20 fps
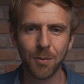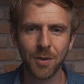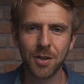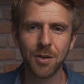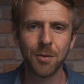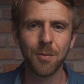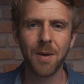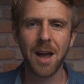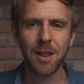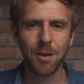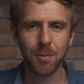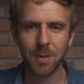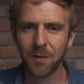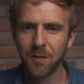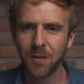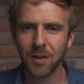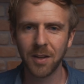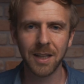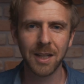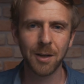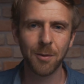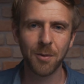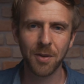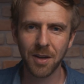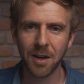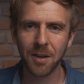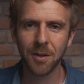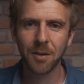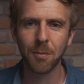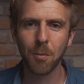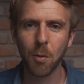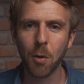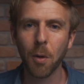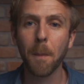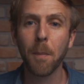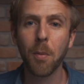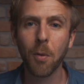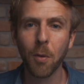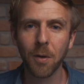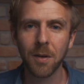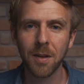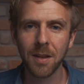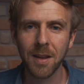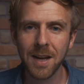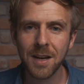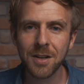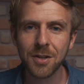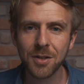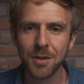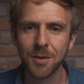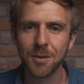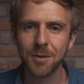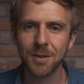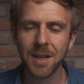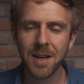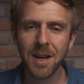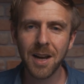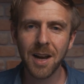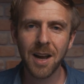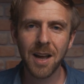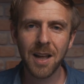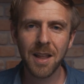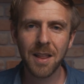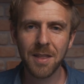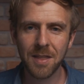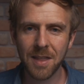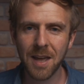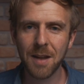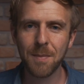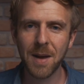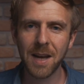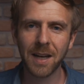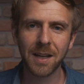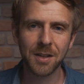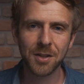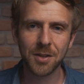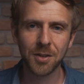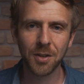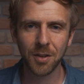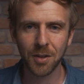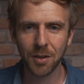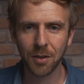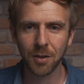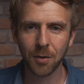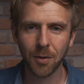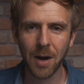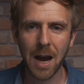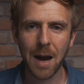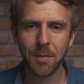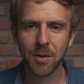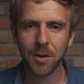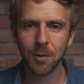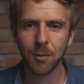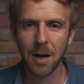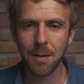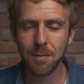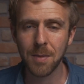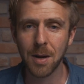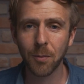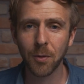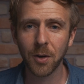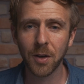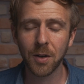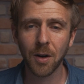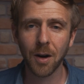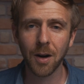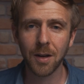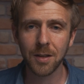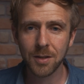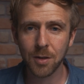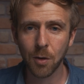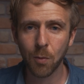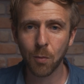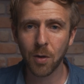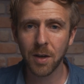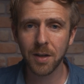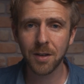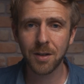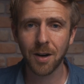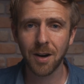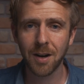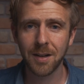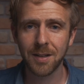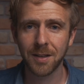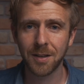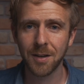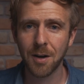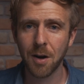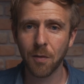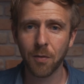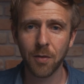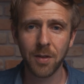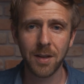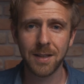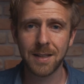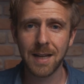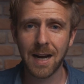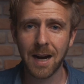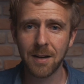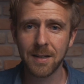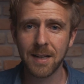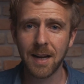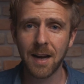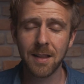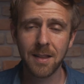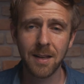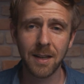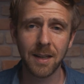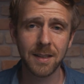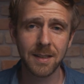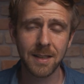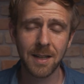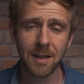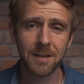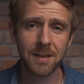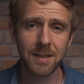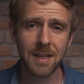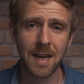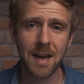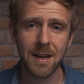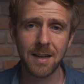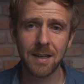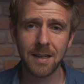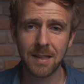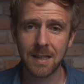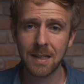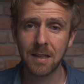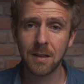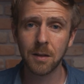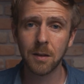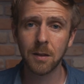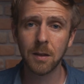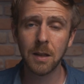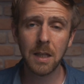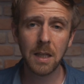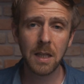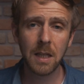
when you'd rather be filling it with other more important issues than making sure you're grabbing the right memory card. So one card to go for the entire day, I think, is an outstanding deal